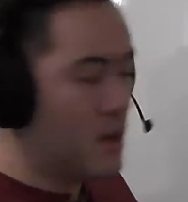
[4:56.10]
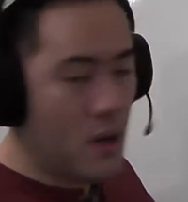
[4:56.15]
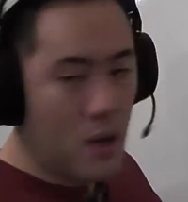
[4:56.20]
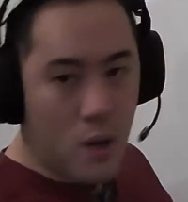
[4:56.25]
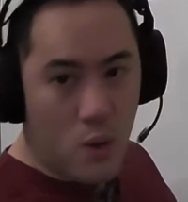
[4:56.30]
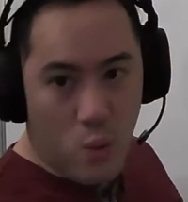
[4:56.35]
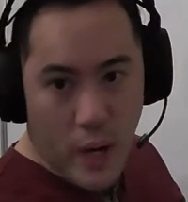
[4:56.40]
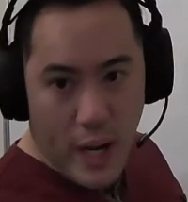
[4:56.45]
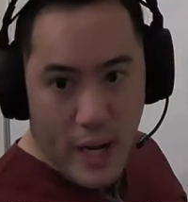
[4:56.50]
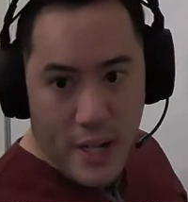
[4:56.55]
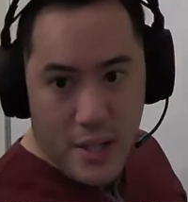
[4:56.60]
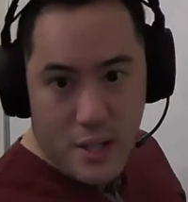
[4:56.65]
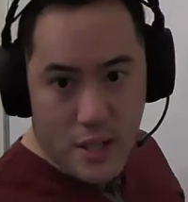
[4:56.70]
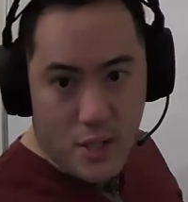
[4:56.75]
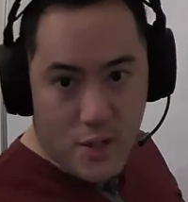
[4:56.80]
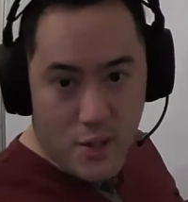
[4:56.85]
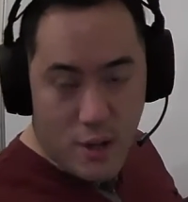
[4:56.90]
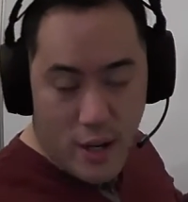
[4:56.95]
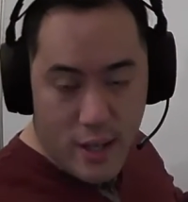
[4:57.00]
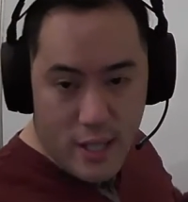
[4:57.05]
Where's the
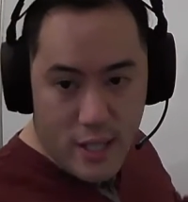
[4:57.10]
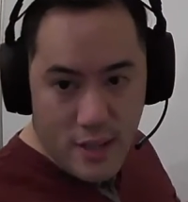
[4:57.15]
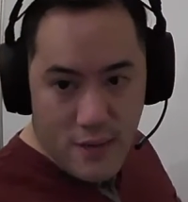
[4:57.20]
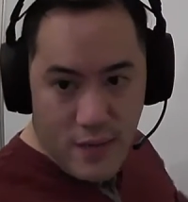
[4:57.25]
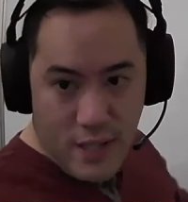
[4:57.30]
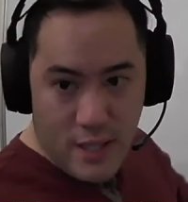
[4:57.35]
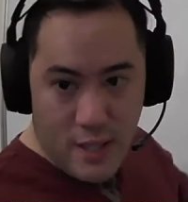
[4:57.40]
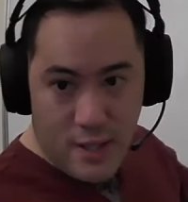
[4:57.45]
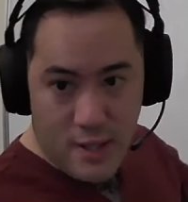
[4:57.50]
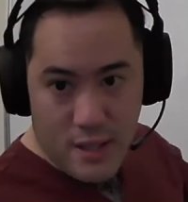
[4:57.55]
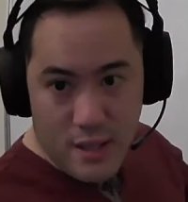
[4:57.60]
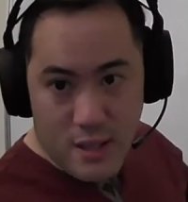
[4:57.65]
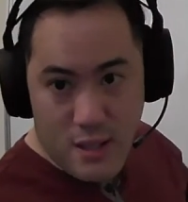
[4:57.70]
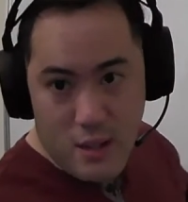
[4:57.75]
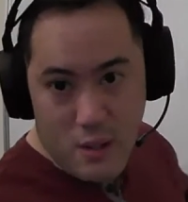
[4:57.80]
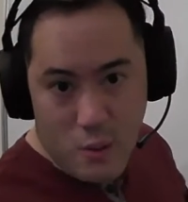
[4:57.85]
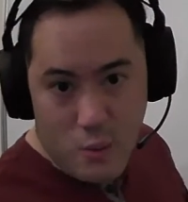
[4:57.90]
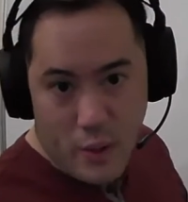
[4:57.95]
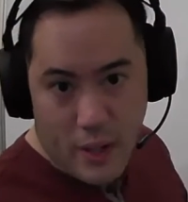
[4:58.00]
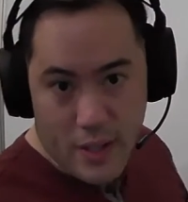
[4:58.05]
strongest field?
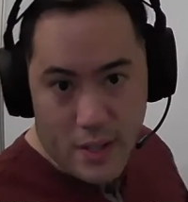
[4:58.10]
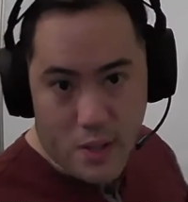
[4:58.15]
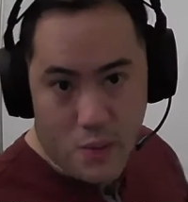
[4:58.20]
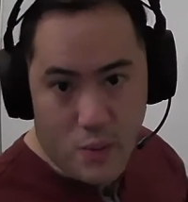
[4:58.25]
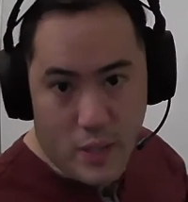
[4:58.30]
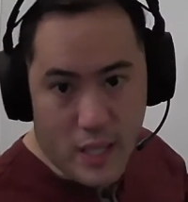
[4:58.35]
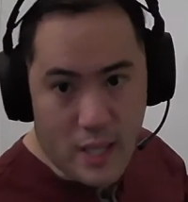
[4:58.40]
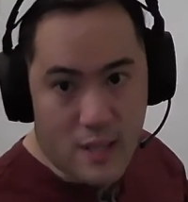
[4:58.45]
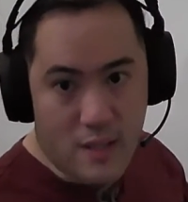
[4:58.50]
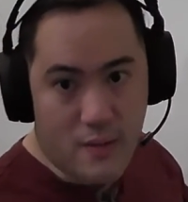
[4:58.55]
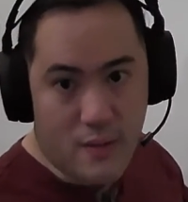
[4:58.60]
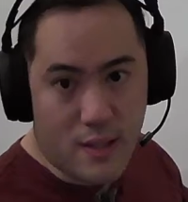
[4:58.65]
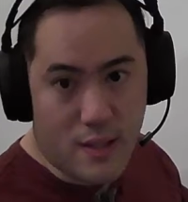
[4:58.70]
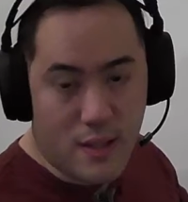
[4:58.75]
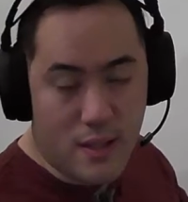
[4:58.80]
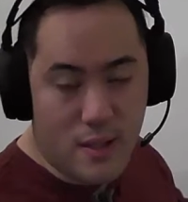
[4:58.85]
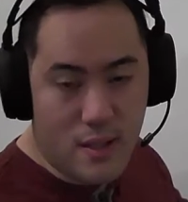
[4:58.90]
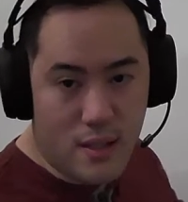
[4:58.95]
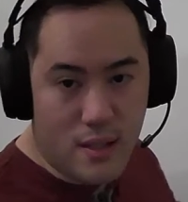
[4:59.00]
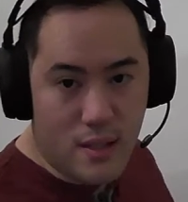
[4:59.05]
Where's the weakest
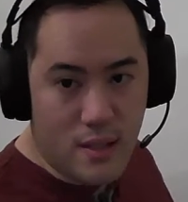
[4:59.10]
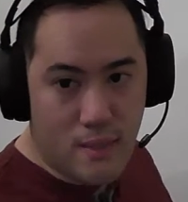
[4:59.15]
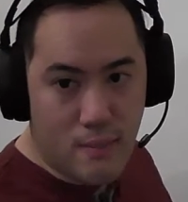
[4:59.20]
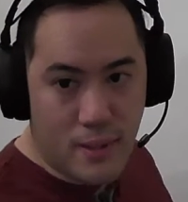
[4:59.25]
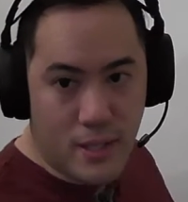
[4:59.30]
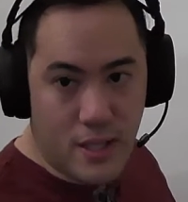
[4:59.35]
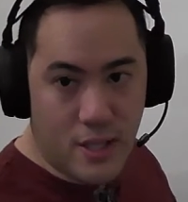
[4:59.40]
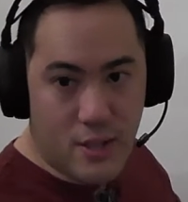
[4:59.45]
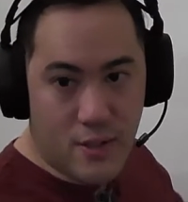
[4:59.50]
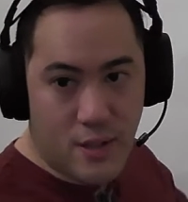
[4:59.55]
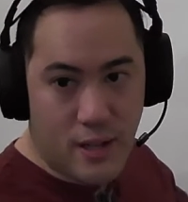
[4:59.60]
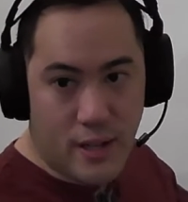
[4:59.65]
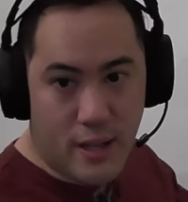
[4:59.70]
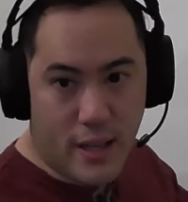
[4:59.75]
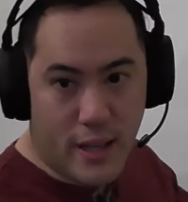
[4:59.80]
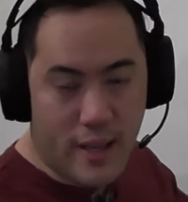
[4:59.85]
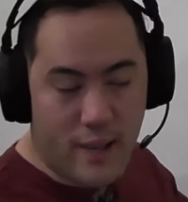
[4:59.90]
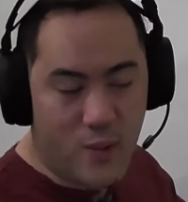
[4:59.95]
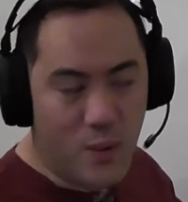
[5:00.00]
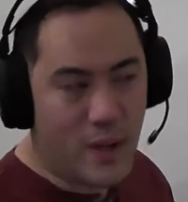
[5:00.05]
field? Please draw
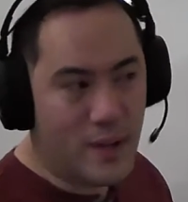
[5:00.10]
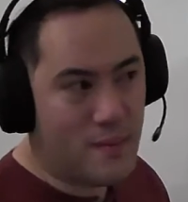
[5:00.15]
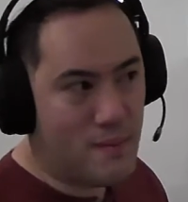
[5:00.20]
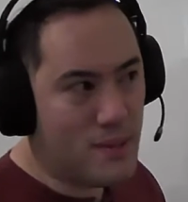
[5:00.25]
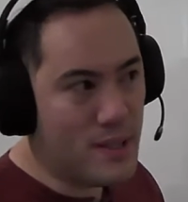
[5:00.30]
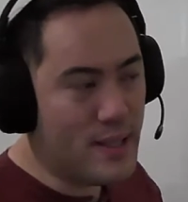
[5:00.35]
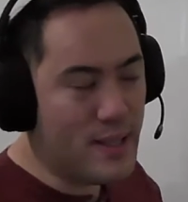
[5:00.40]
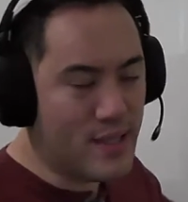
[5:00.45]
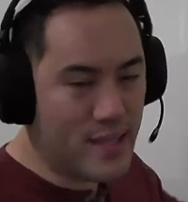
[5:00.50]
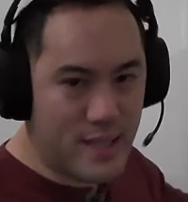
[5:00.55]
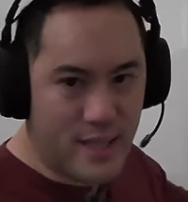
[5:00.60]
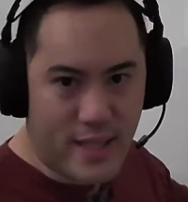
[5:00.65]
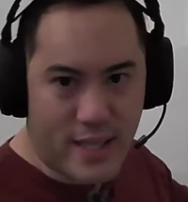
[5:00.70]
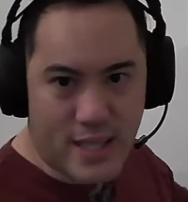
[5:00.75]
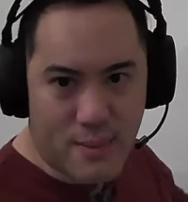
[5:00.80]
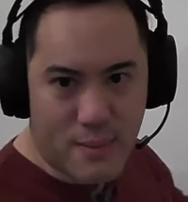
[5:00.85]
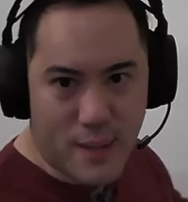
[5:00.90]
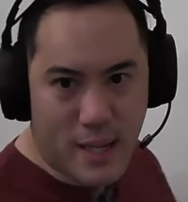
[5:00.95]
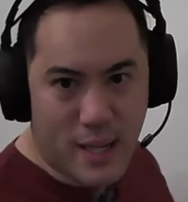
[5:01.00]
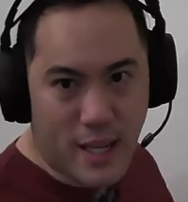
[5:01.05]
that. Well, please
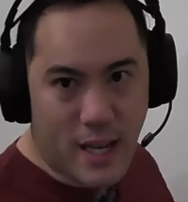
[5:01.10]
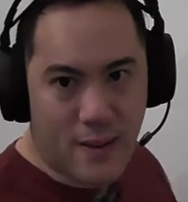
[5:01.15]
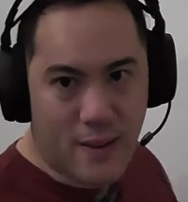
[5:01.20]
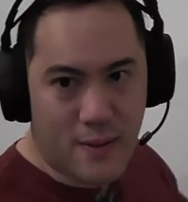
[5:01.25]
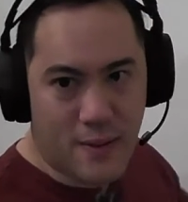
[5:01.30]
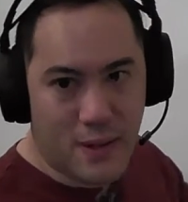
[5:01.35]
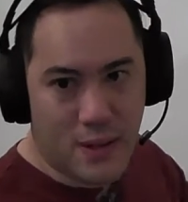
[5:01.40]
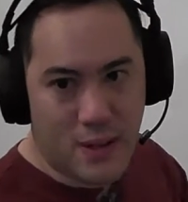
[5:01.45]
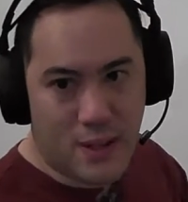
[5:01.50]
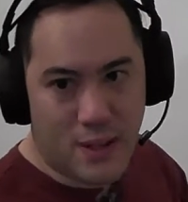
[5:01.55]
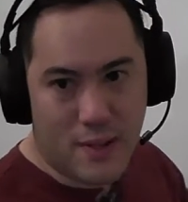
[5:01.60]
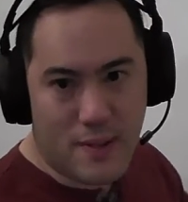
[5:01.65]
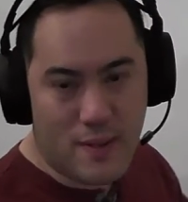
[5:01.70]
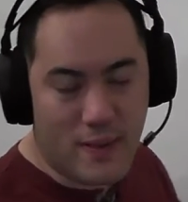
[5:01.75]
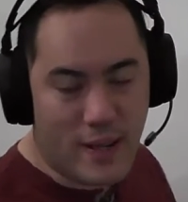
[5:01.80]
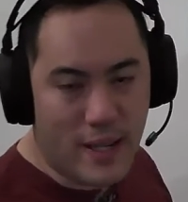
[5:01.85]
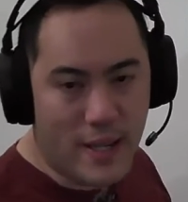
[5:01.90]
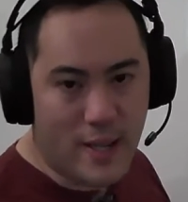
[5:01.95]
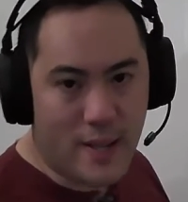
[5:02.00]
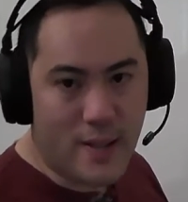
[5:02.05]
explain how it would look
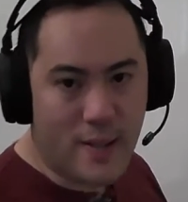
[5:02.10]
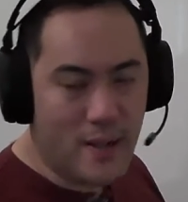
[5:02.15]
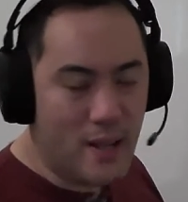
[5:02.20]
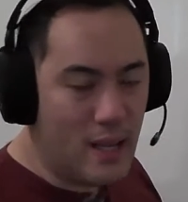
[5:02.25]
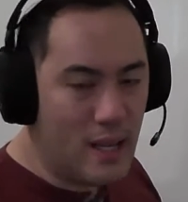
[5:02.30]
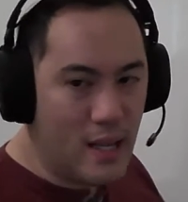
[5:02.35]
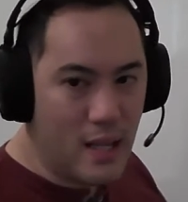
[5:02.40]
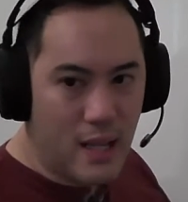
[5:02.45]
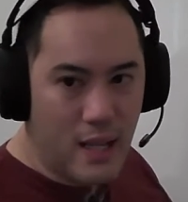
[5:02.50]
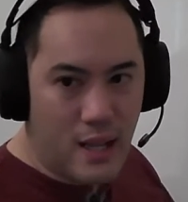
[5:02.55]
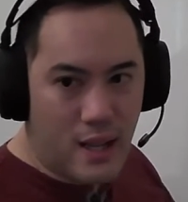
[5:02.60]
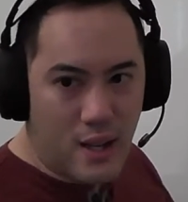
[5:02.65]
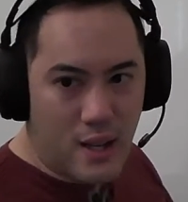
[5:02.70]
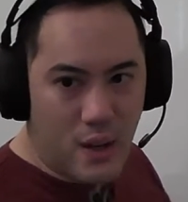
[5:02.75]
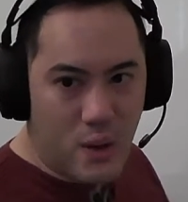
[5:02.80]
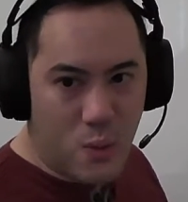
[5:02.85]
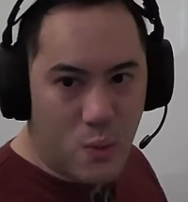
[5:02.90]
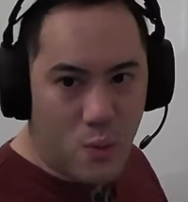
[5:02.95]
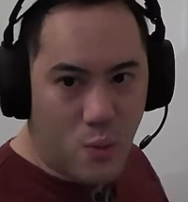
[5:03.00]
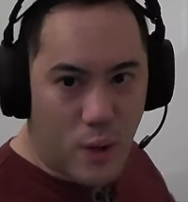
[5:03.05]
right here.
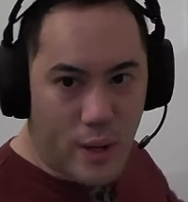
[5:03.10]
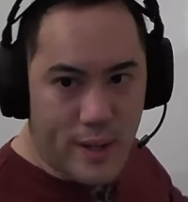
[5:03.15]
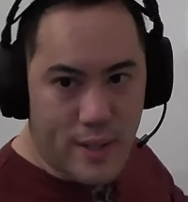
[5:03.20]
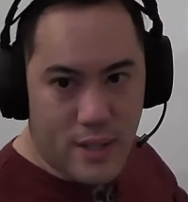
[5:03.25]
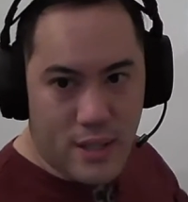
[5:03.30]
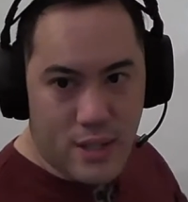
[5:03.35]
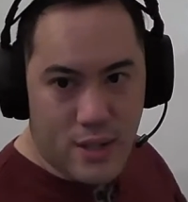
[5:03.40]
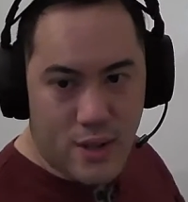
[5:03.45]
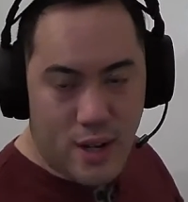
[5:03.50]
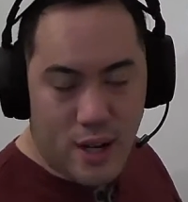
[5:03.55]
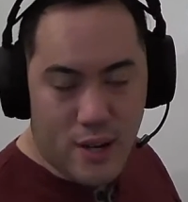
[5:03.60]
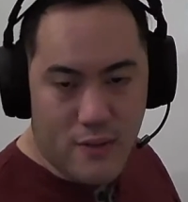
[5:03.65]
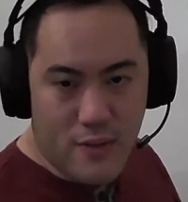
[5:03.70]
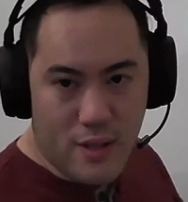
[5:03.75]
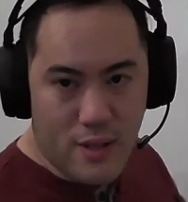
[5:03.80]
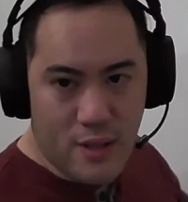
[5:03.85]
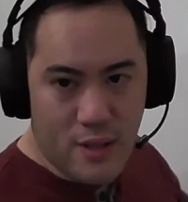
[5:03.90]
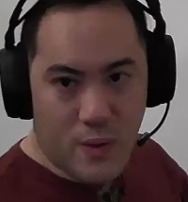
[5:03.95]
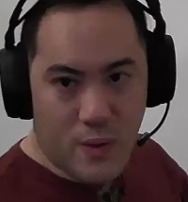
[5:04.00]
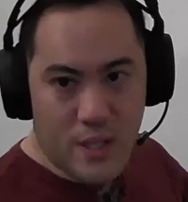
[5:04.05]
Where's the strong
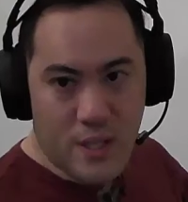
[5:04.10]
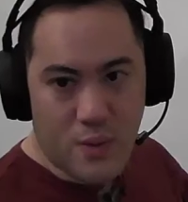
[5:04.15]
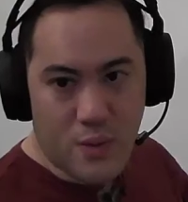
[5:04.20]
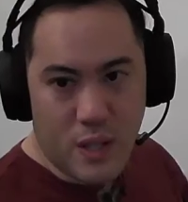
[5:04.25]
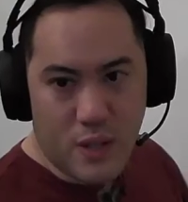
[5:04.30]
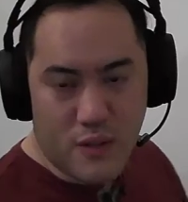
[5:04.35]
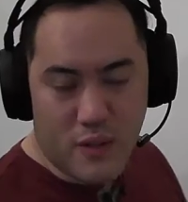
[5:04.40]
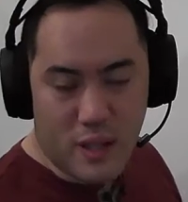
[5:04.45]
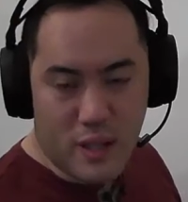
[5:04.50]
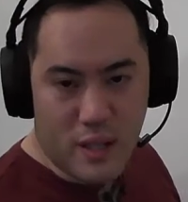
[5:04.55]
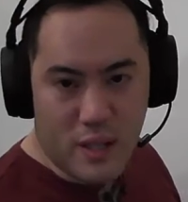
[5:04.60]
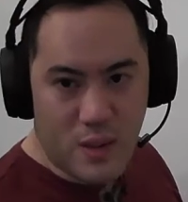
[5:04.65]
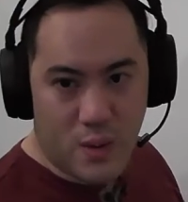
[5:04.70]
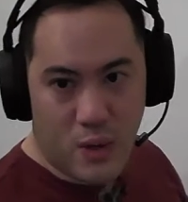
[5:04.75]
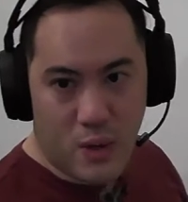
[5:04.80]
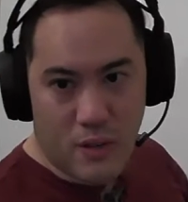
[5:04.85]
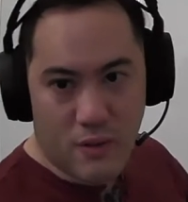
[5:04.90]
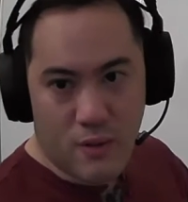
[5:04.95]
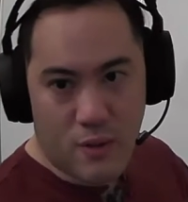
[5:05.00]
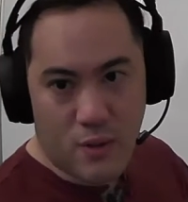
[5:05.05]
field? weak field?
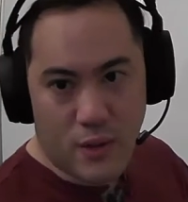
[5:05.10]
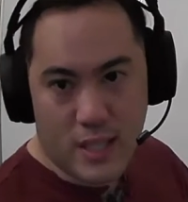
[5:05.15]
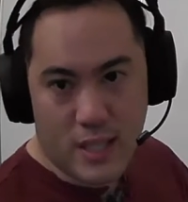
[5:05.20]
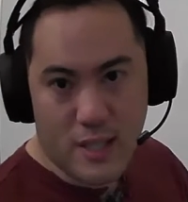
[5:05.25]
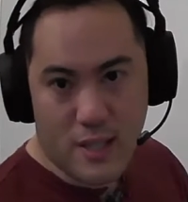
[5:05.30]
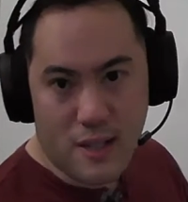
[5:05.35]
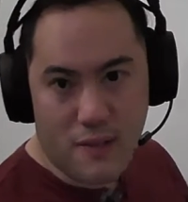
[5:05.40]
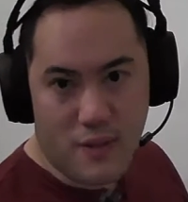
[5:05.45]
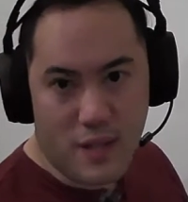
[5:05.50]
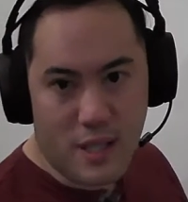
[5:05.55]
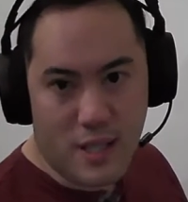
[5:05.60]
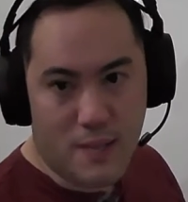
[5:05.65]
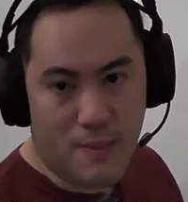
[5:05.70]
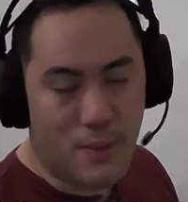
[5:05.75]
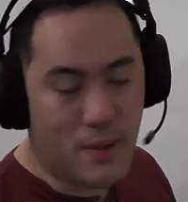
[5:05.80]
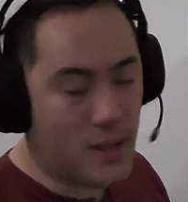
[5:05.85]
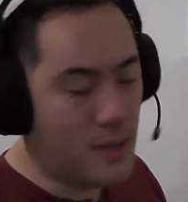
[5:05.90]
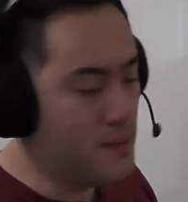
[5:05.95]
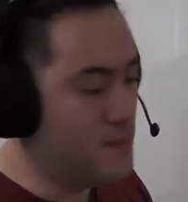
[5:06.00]
What direction do the fields point?